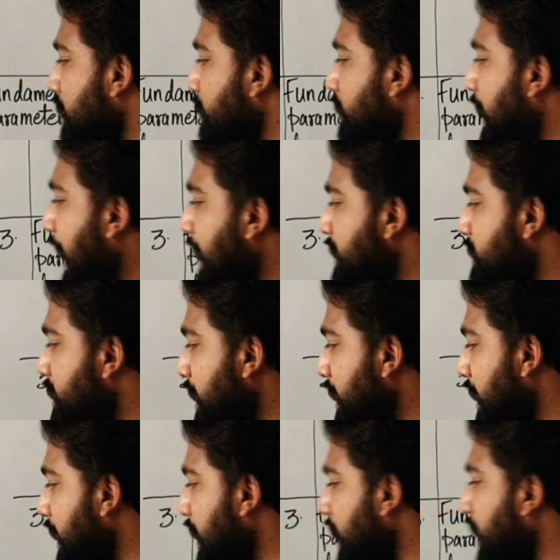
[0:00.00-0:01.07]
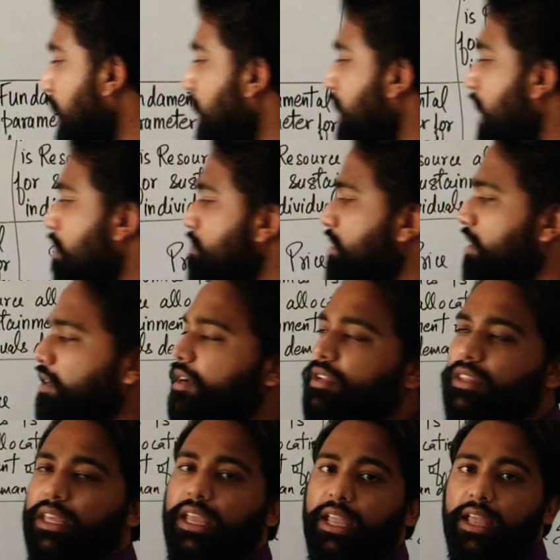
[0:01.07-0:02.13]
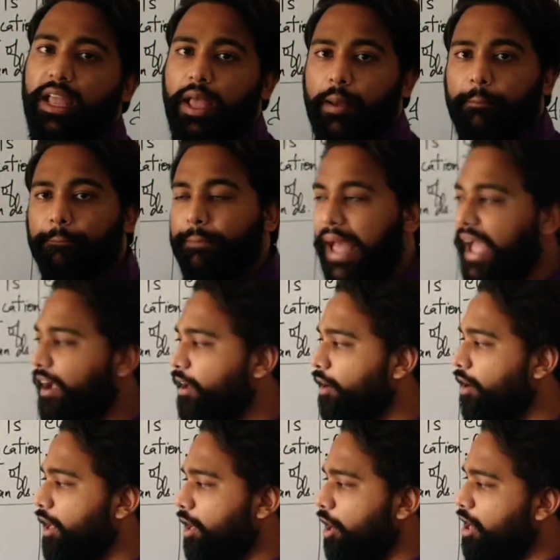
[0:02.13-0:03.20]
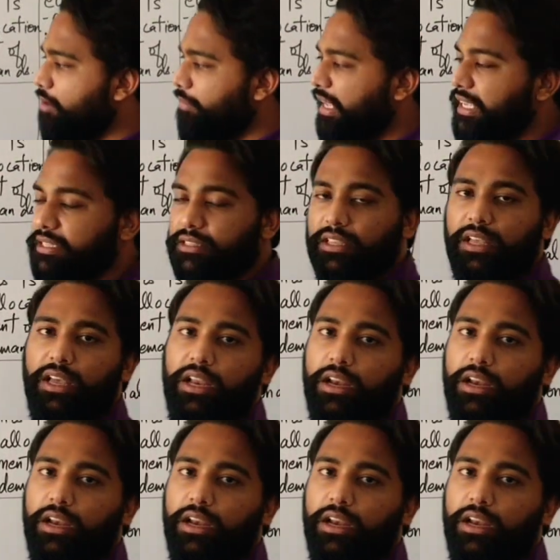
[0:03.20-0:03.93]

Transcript: and that study comes under the macroeconomics.